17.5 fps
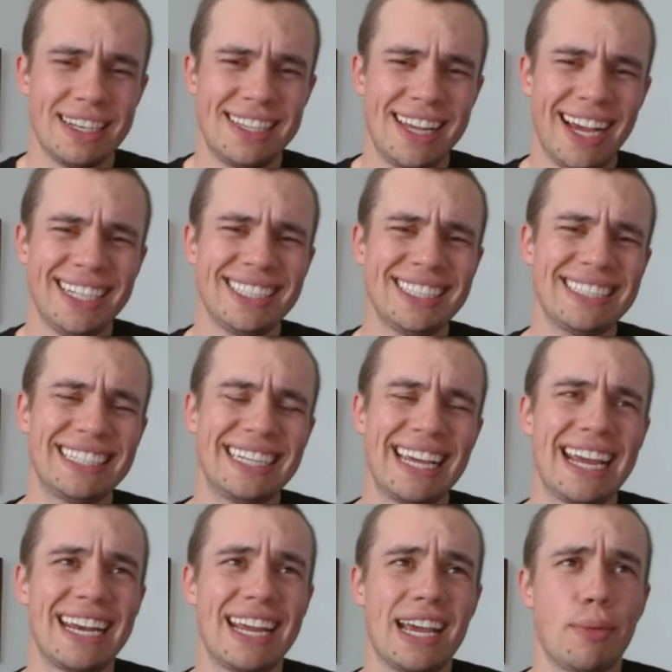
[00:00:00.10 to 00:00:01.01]
Texas
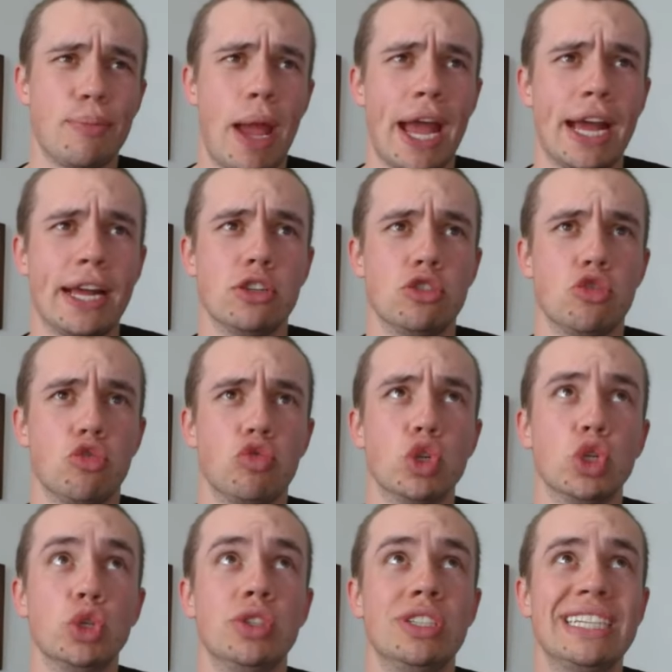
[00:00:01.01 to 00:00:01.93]
A&M has
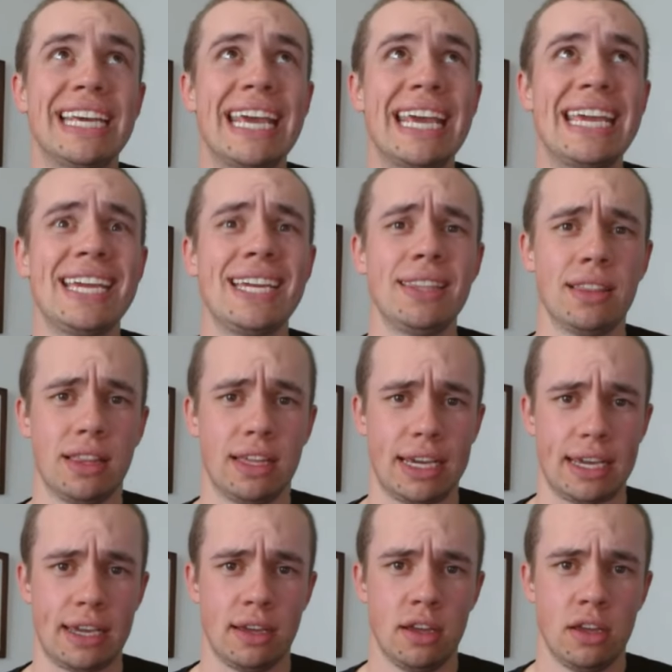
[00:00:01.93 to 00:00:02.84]

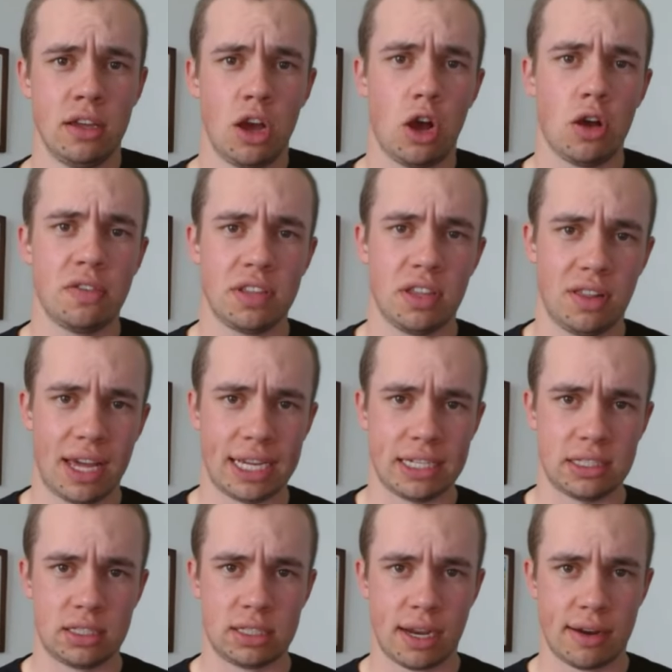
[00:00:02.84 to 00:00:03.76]
routinely over the
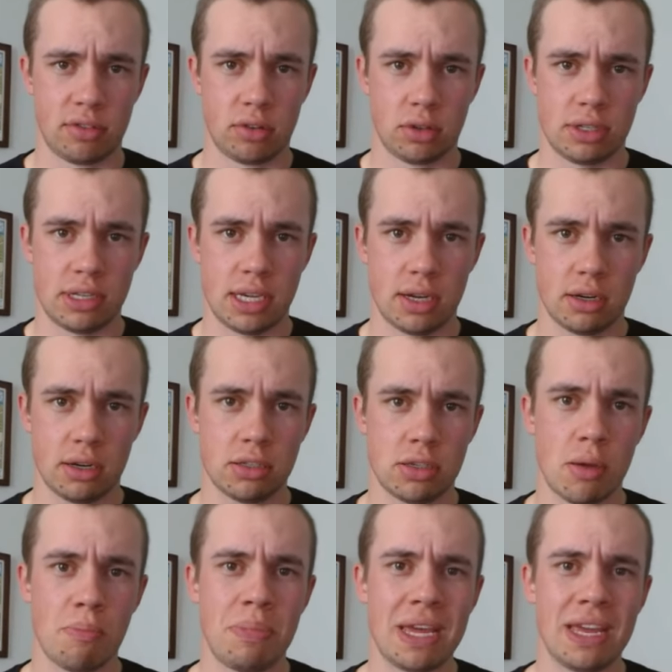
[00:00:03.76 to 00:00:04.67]
last several
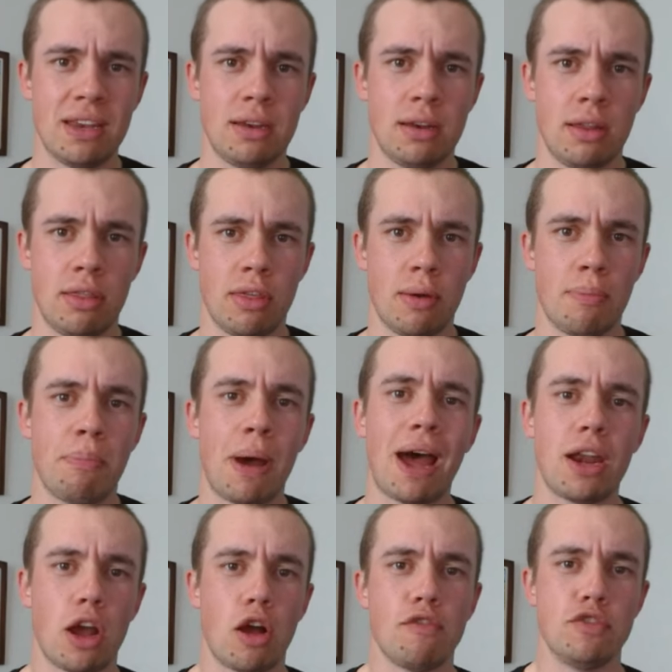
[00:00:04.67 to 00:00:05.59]
years been the
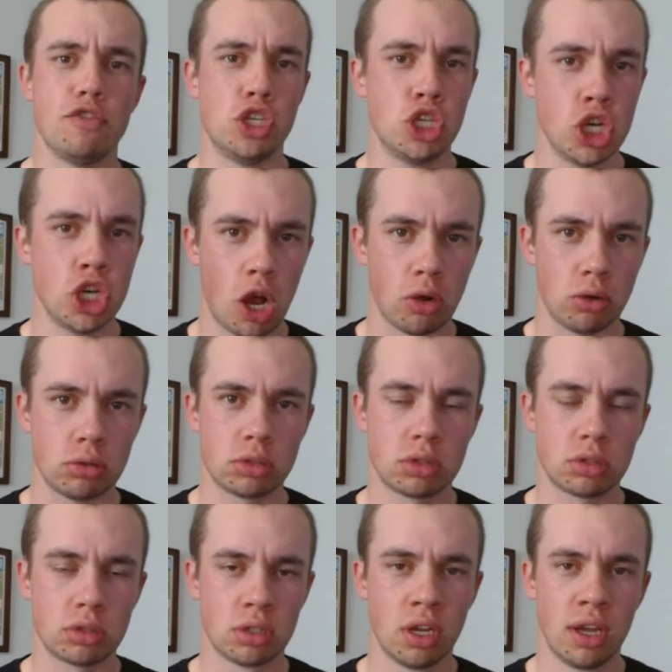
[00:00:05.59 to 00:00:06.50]
butt of
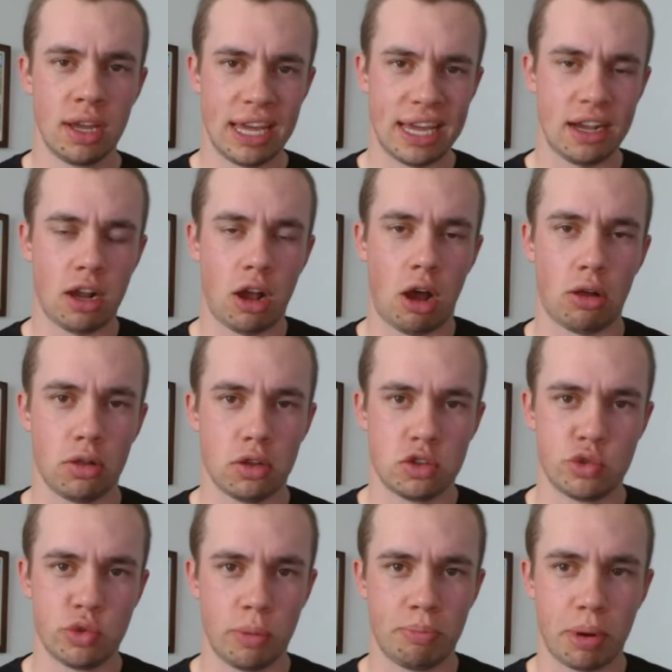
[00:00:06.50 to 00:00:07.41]
jokes in
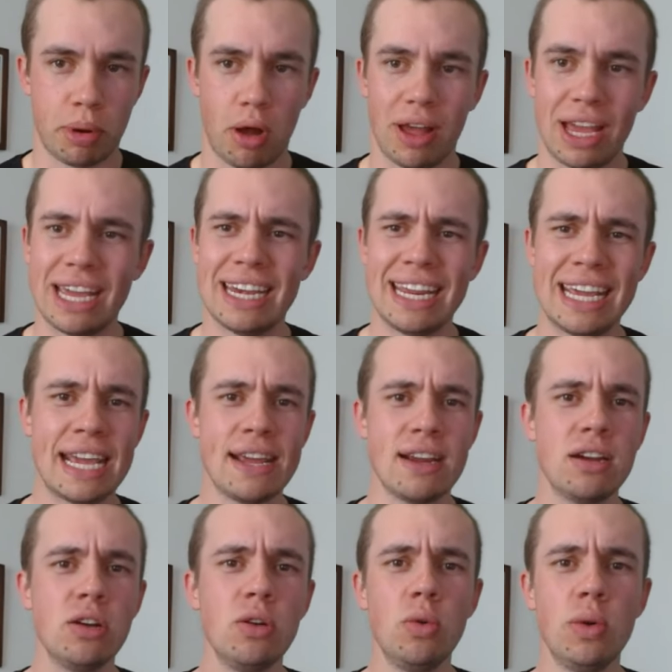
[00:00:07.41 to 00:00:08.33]
college football. And
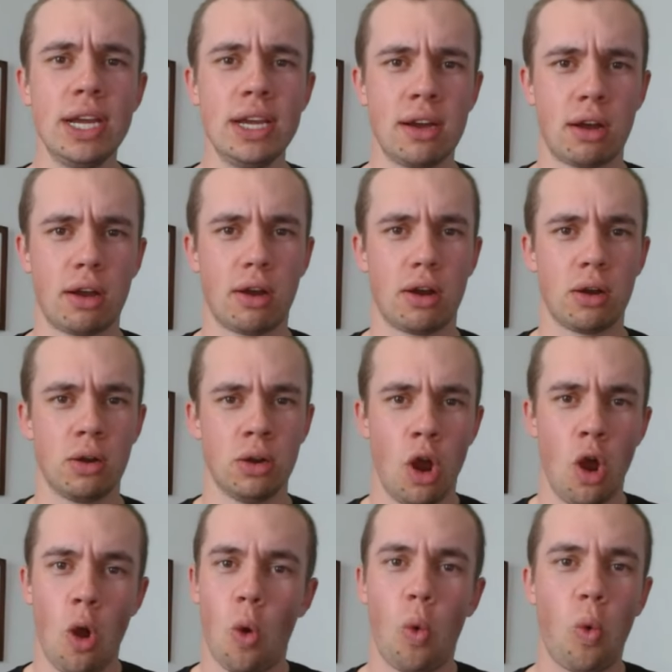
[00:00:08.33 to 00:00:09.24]
here we are
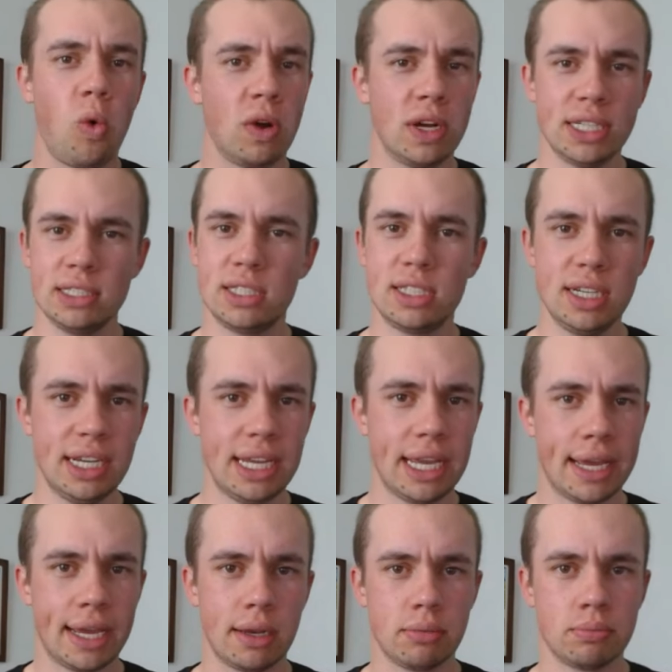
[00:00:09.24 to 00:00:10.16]
once
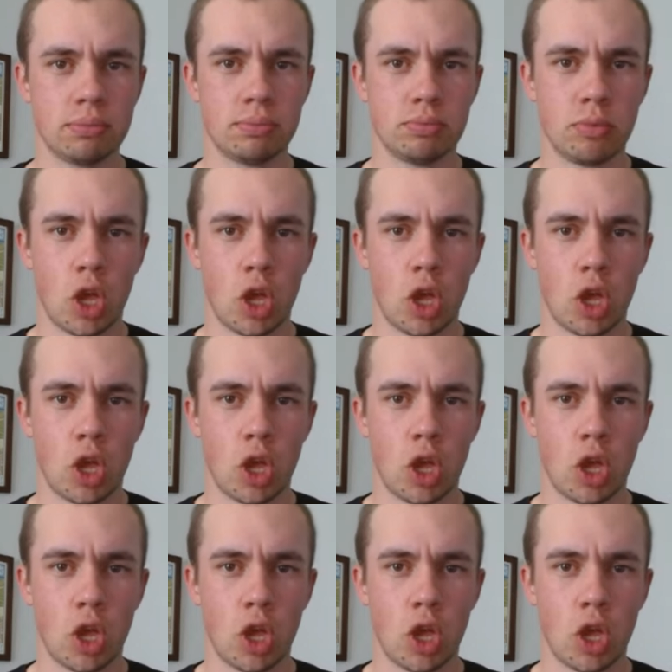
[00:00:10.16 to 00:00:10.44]
again.